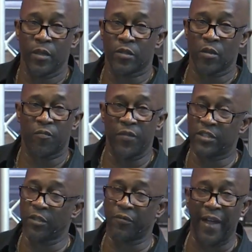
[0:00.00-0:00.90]

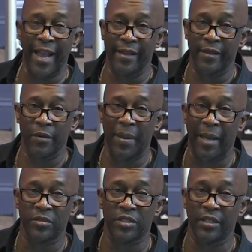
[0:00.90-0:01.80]
It's a fight. And the
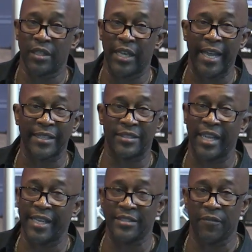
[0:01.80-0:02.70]
Bible said in the last days,